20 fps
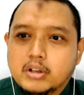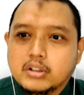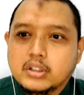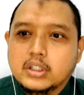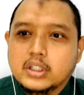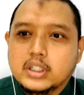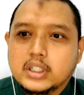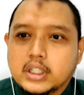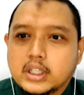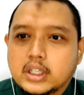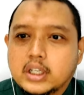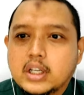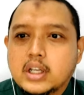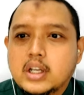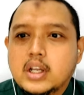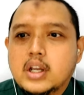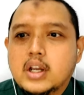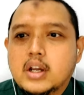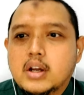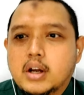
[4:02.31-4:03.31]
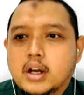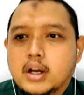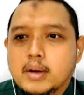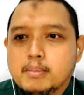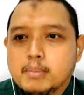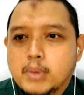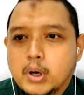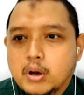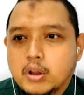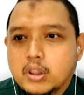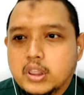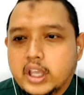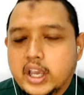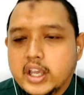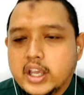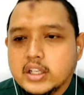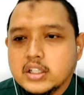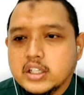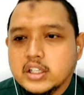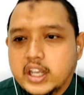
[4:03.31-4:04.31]
about the mouth
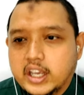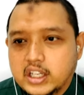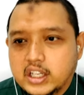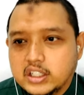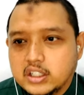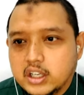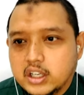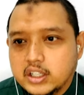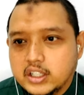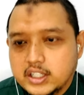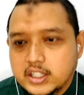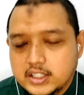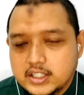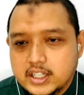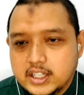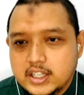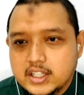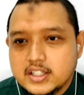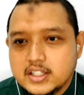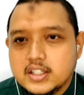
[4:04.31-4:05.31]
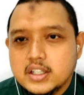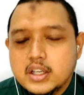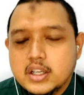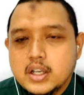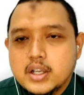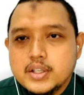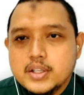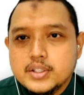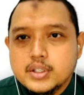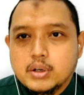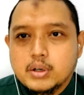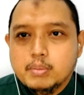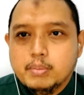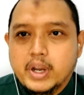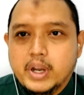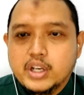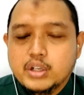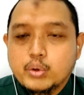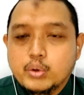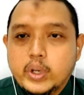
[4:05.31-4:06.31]
and nail disease.
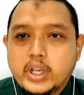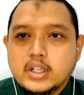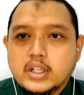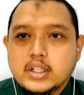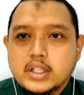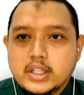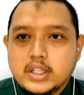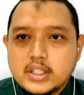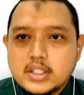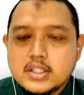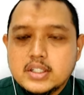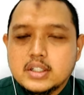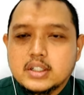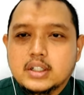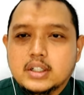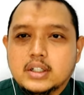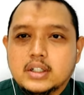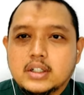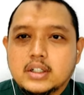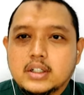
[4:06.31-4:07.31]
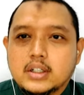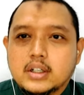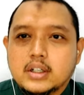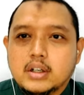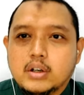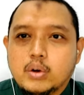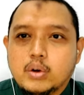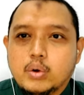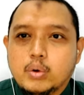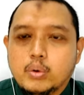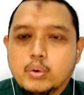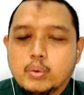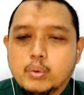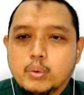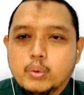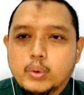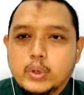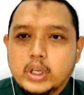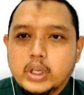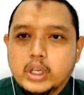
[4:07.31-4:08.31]
So by doing this,
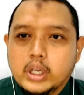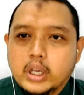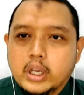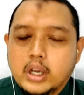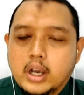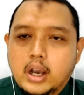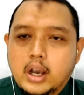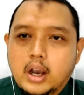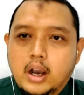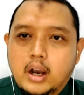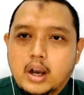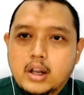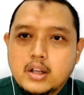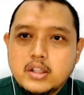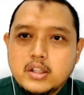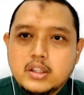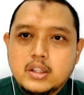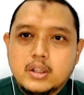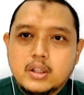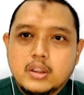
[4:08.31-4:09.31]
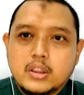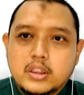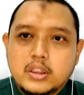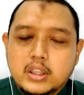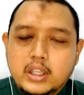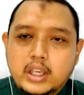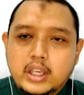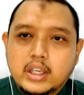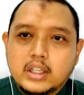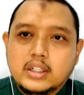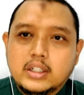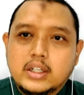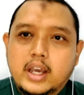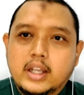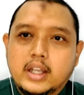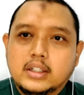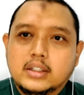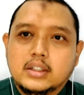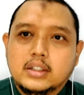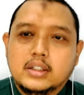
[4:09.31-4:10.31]
we also think
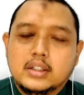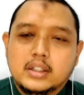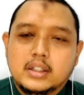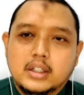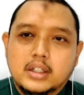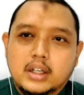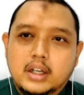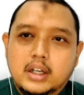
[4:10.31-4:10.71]
that